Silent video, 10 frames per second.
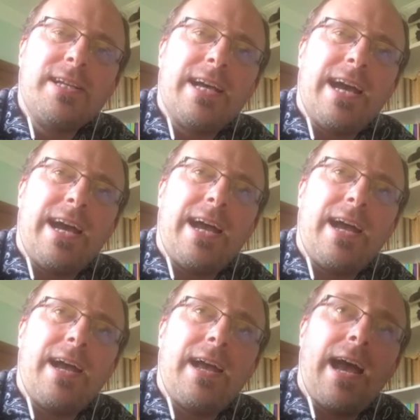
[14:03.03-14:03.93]

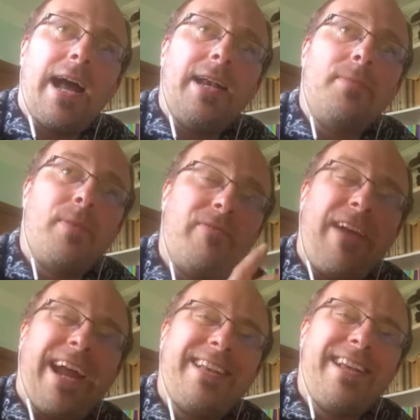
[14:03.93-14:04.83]
and
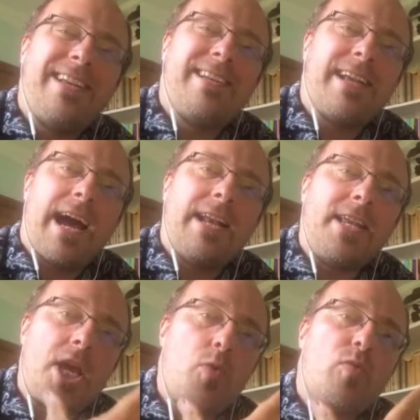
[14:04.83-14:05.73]
perfect it and
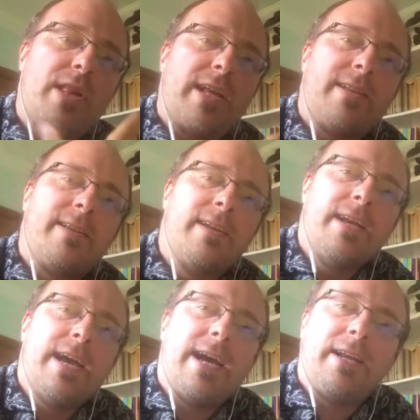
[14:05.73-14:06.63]
use it
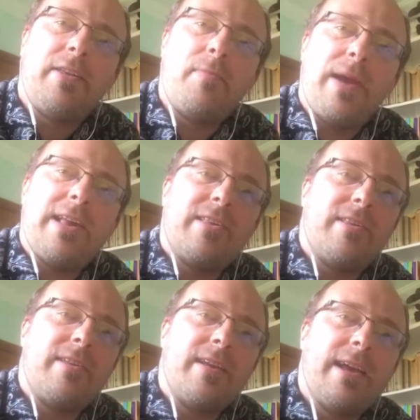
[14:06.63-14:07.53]
to the
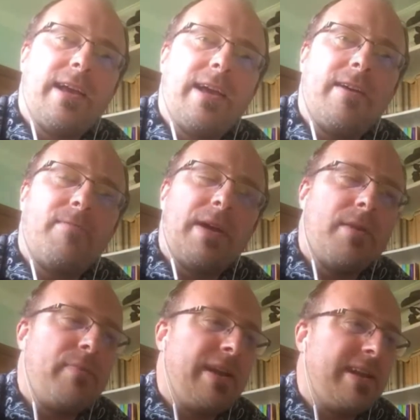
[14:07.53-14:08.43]
best of my
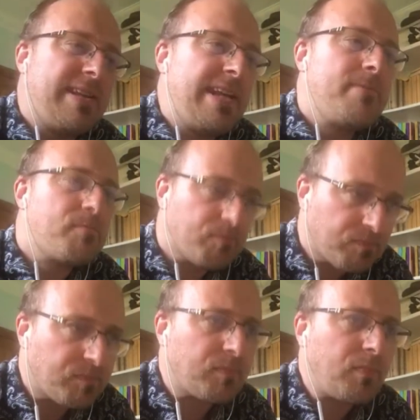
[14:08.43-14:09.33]
ability.
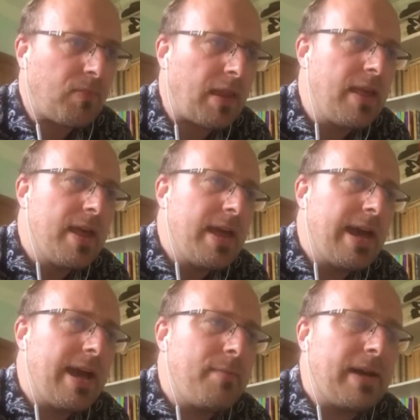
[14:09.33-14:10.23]

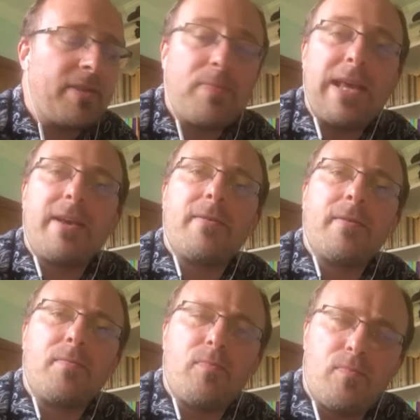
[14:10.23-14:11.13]
I speak,
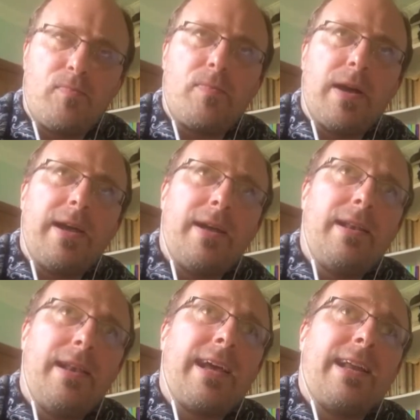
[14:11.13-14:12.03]

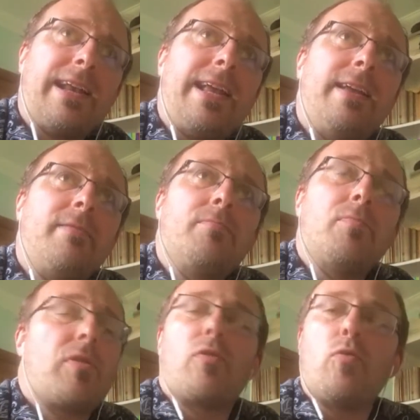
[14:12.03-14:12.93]
luckily,
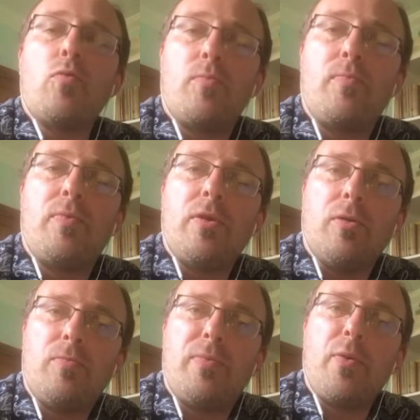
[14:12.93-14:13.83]
through
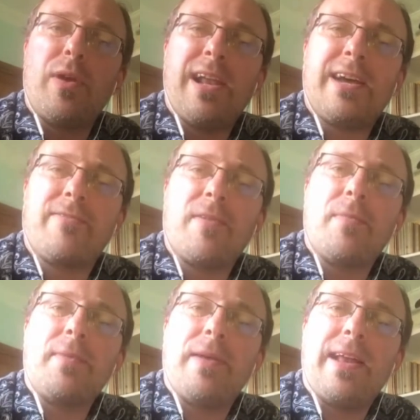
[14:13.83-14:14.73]
pure luck from
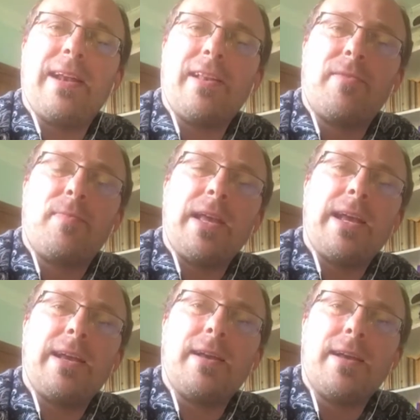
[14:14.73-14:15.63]
my parents
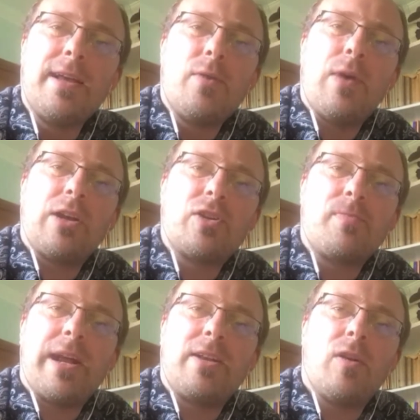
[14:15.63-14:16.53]
being Welsh
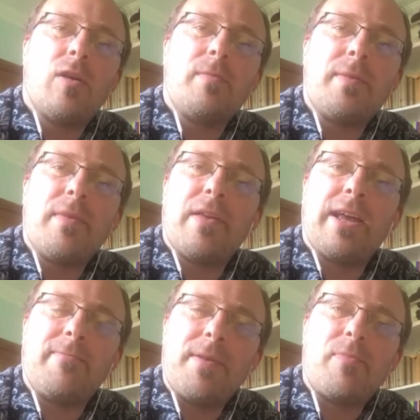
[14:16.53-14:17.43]
and Breton. My mother
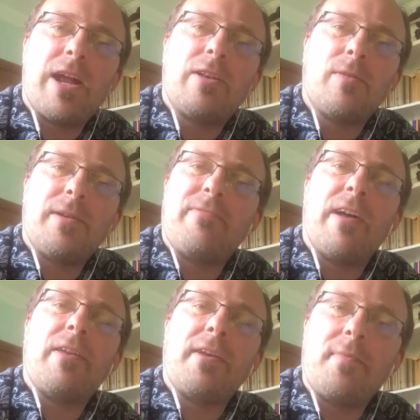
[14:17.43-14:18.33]
gave me Breton, my
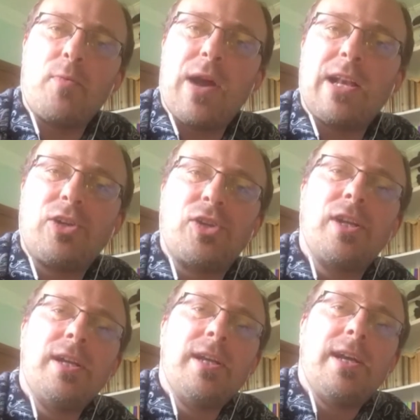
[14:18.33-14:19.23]
father gave me Welsh.
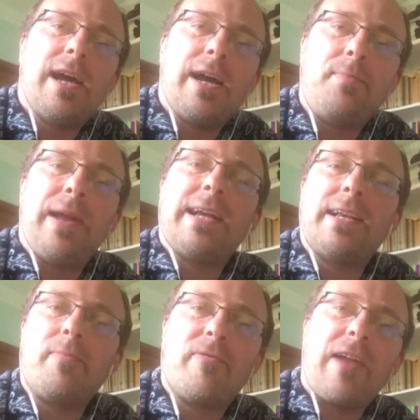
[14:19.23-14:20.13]
I
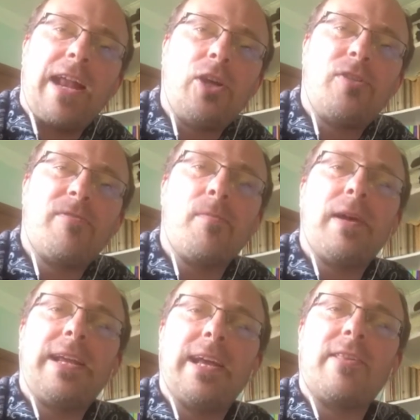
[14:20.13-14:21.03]
picked up French from
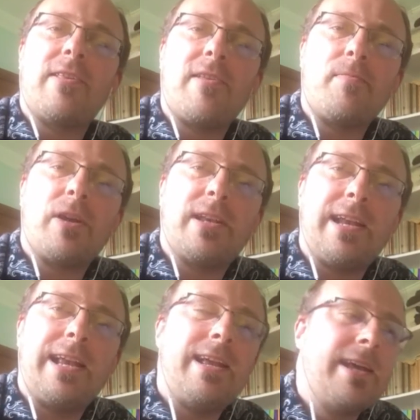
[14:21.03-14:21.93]
my cousins in
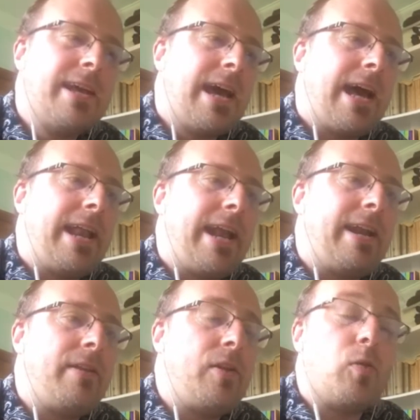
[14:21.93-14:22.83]
Brittany, and
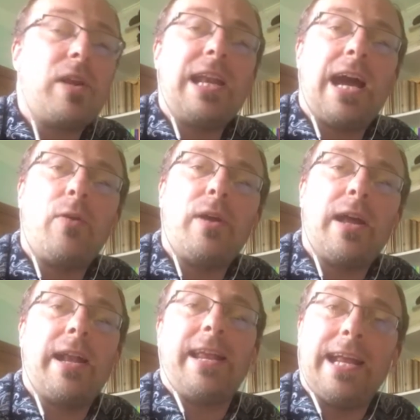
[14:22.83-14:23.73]
then the only language,
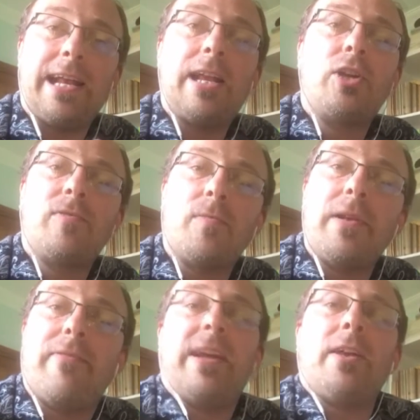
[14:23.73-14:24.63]
and English from
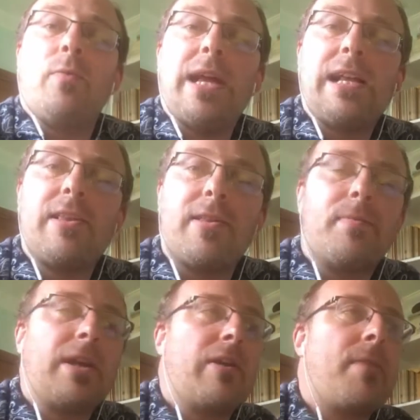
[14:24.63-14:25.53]
living in Wales.
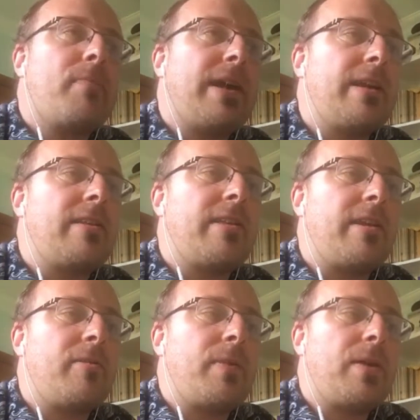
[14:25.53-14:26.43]
And my grandparents
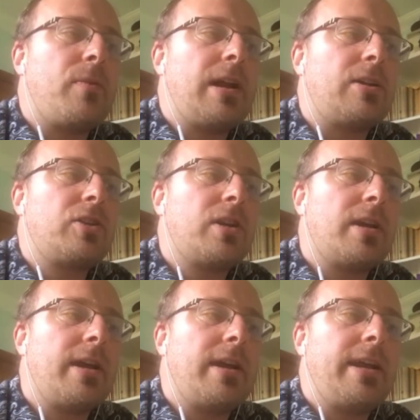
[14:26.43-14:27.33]
didn't speak Welsh
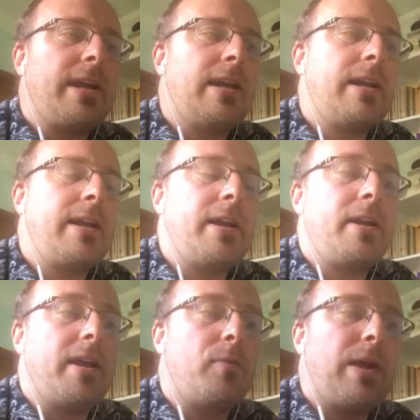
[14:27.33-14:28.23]

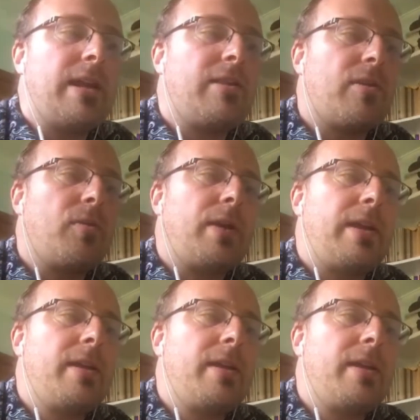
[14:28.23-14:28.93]
in Wales, so